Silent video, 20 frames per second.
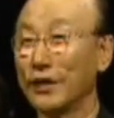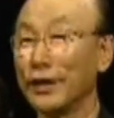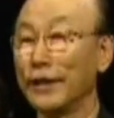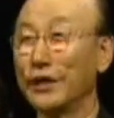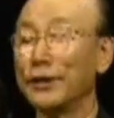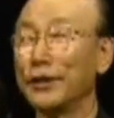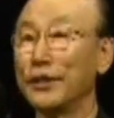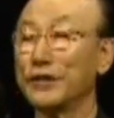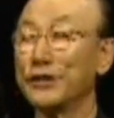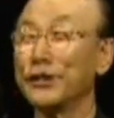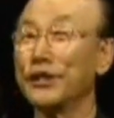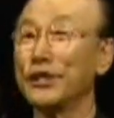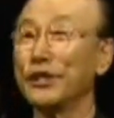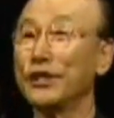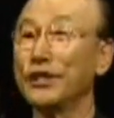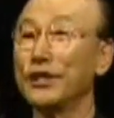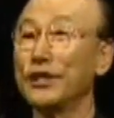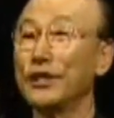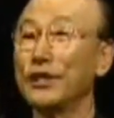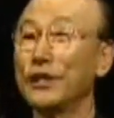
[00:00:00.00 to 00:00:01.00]
And
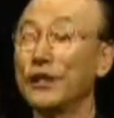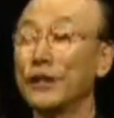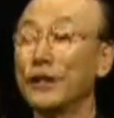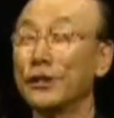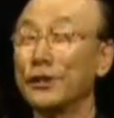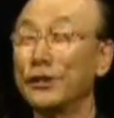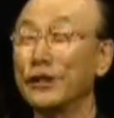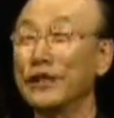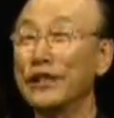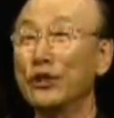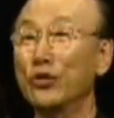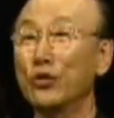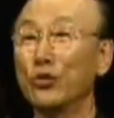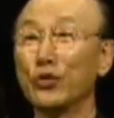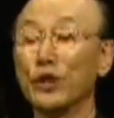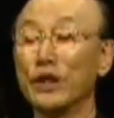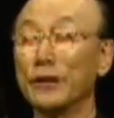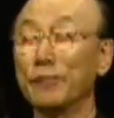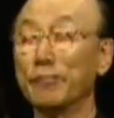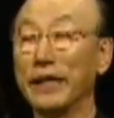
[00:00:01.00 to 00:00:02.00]
she
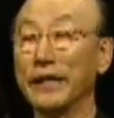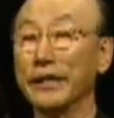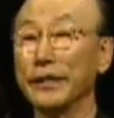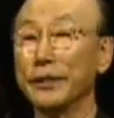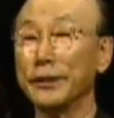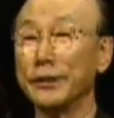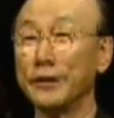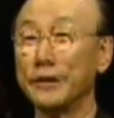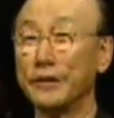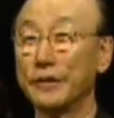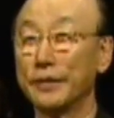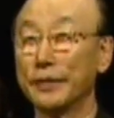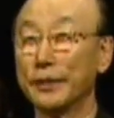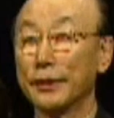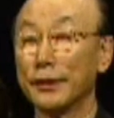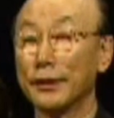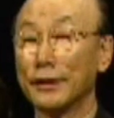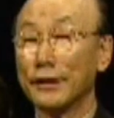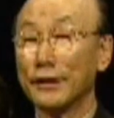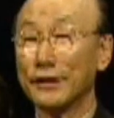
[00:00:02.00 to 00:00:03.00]
renewed her mind.
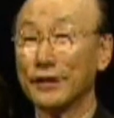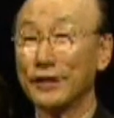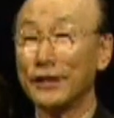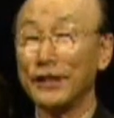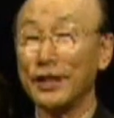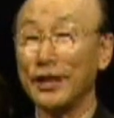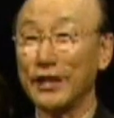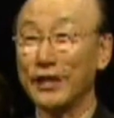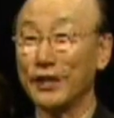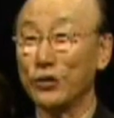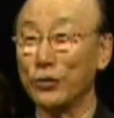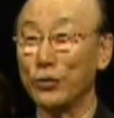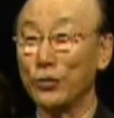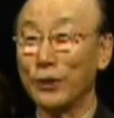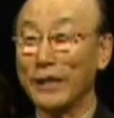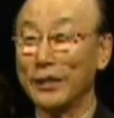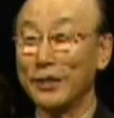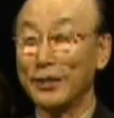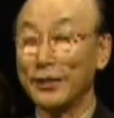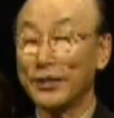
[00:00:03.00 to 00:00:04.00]
She had
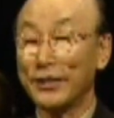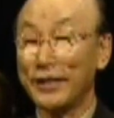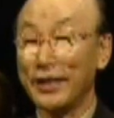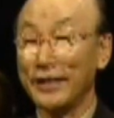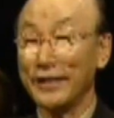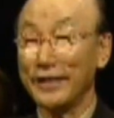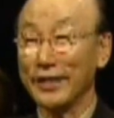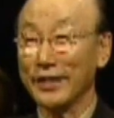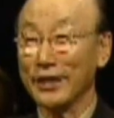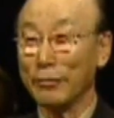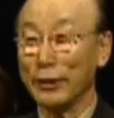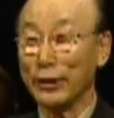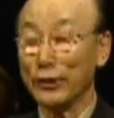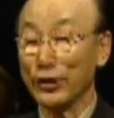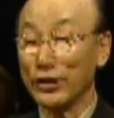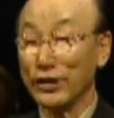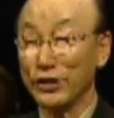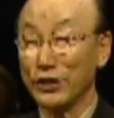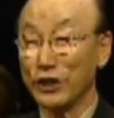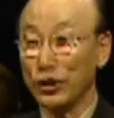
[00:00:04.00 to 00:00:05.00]
new understanding
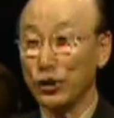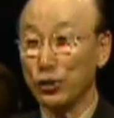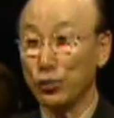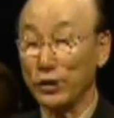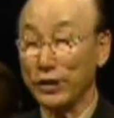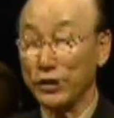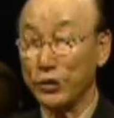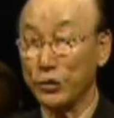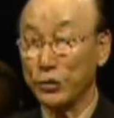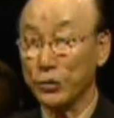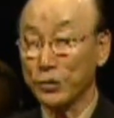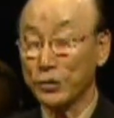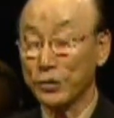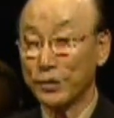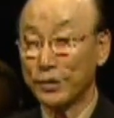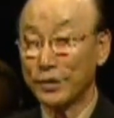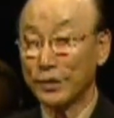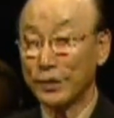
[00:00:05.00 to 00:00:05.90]
about her situation.